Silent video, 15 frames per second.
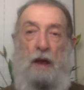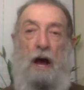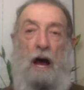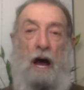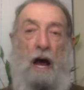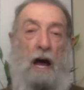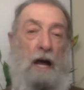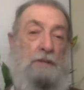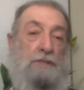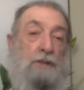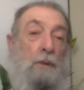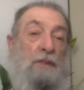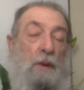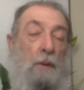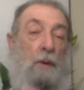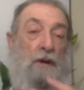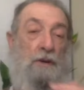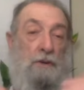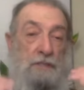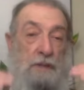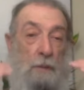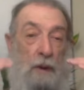Uh, so what they want to
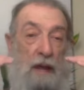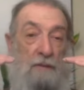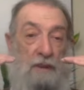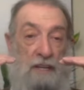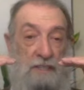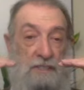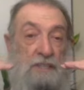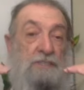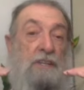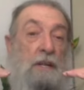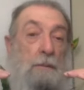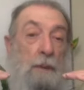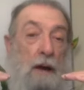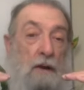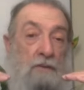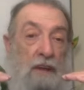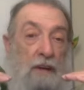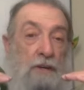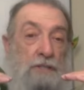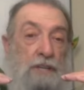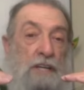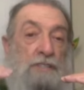do is they want to have a consistent amount of
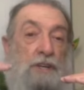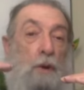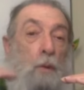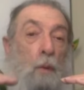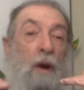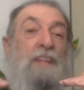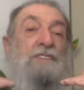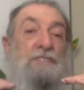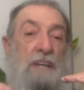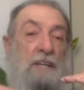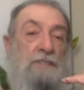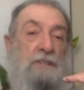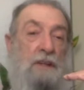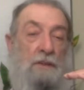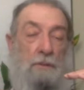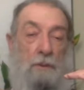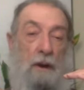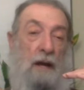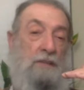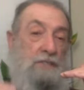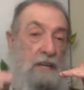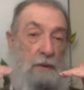energy. So one-sixth of the
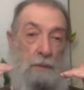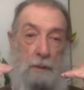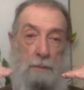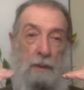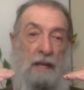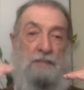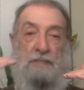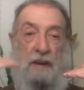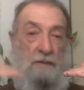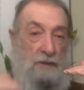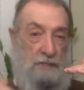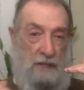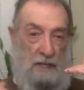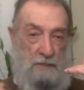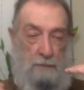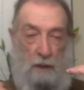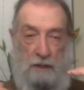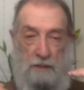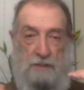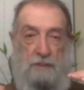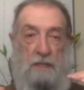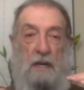rods get replaced every six
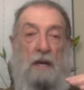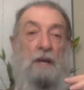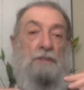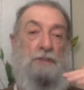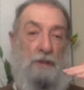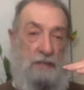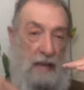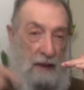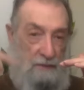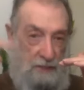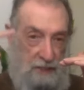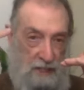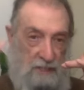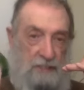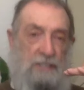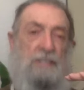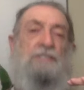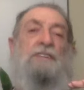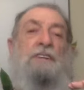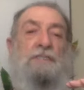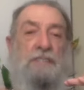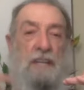months so that they have this
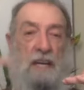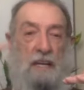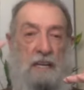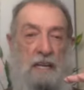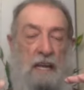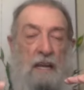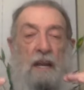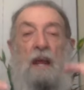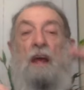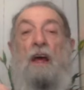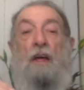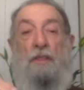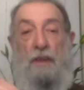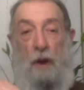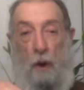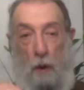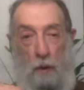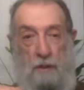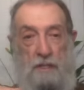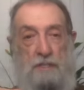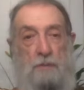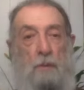consistency in heat. The
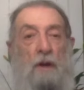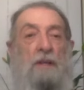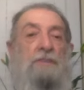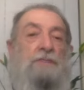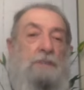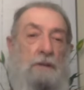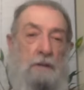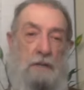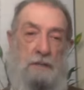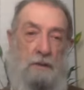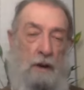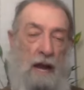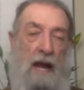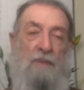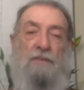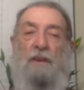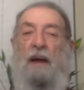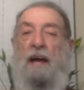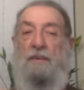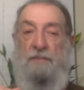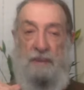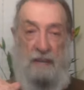oldest ones that are at their
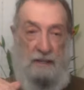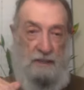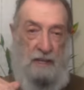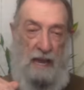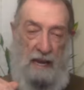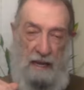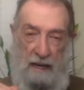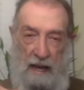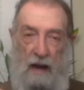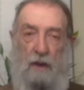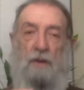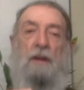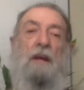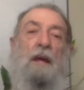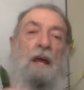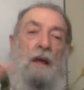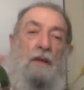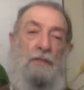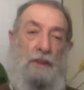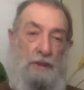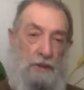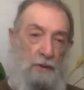half-life get taken out,
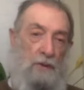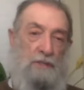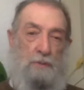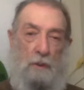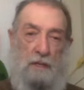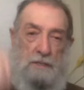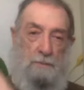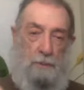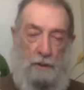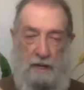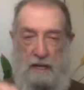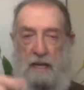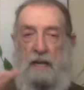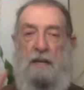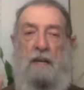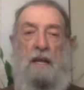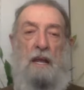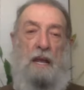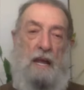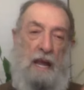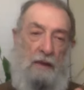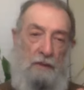the newest ones put in,
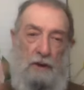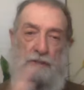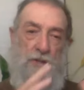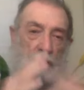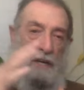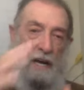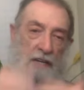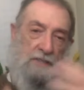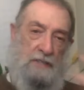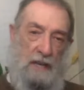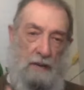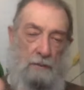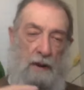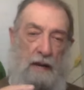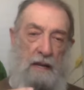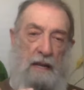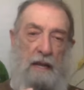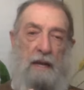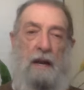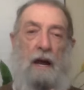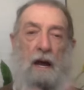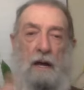and those are constantly
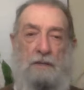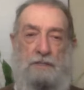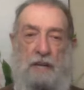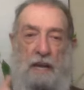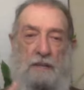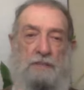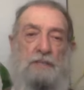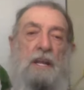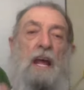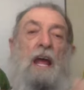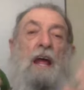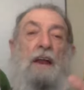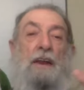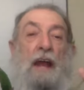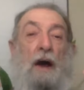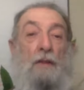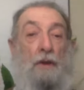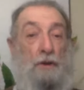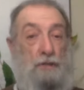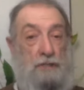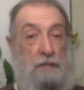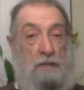radiated, uh, changed. Now
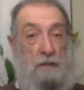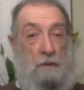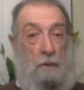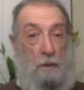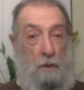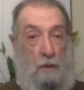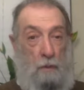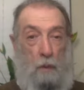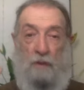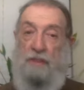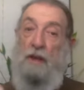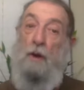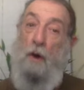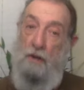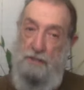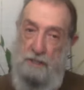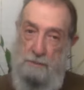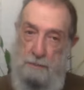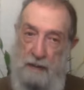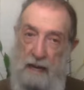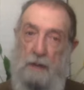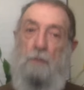those, what they call
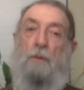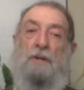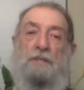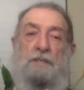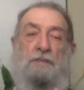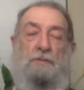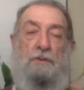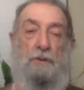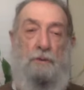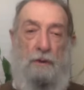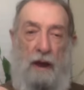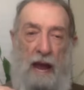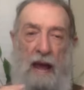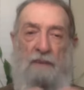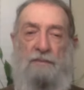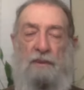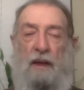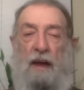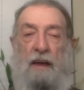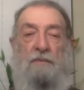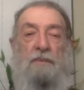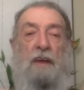spent, which is through their
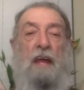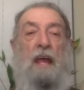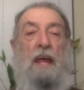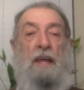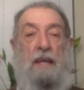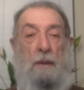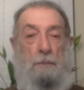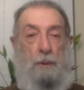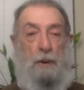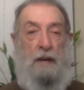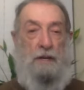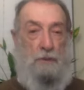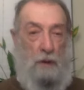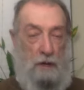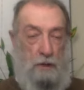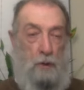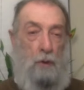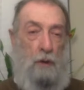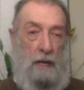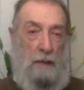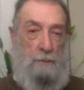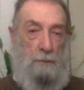half-life, get put into a
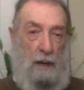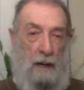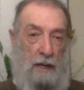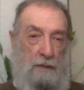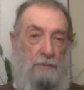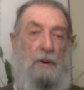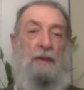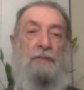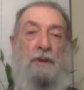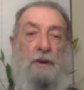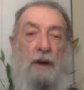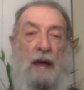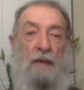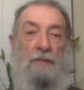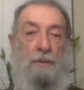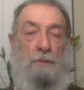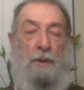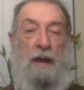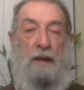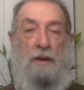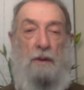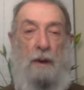cooling pond right there at the
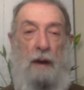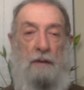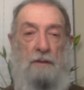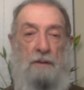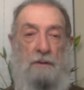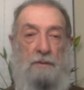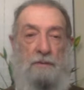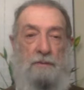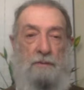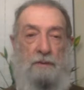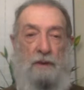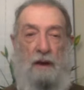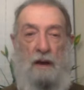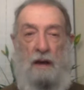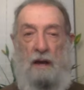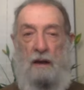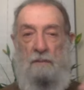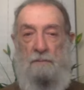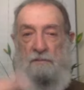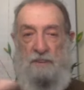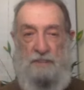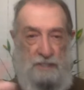radioactive uh,
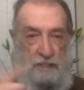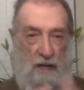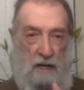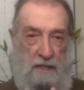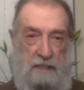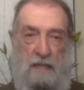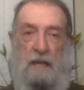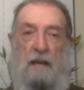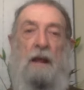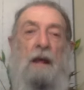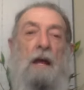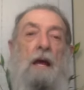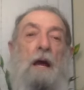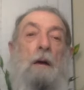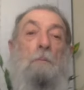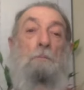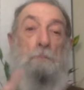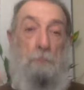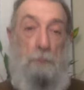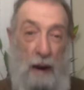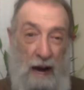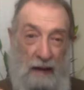facility.
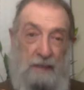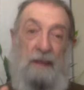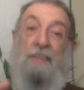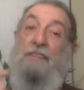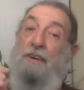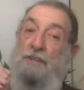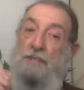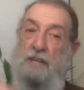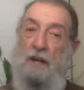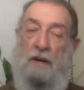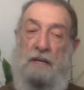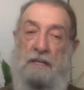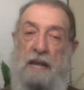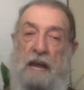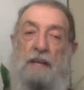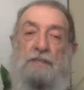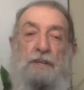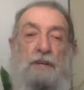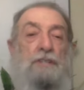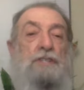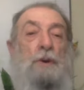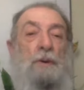But they're still a
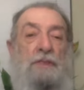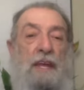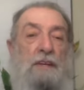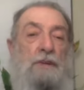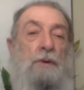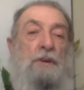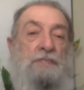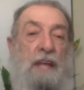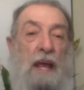danger. So what they do is